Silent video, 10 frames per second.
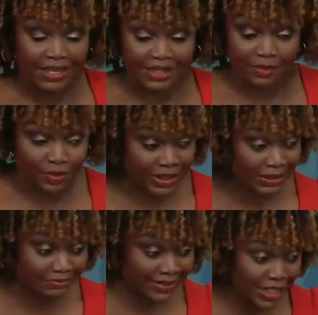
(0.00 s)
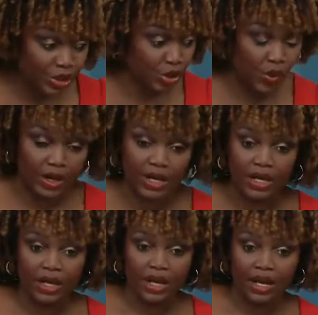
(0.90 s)
some really
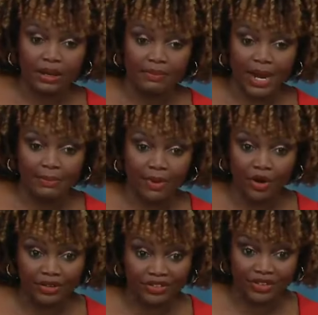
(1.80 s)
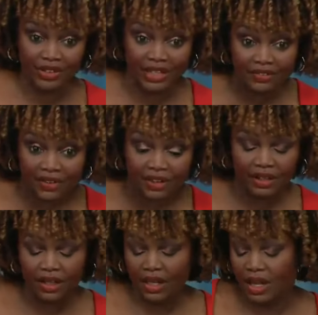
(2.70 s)
historic uh, bipartisan
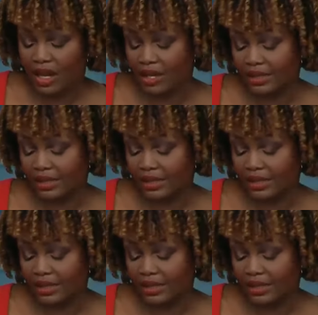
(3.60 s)
even uh,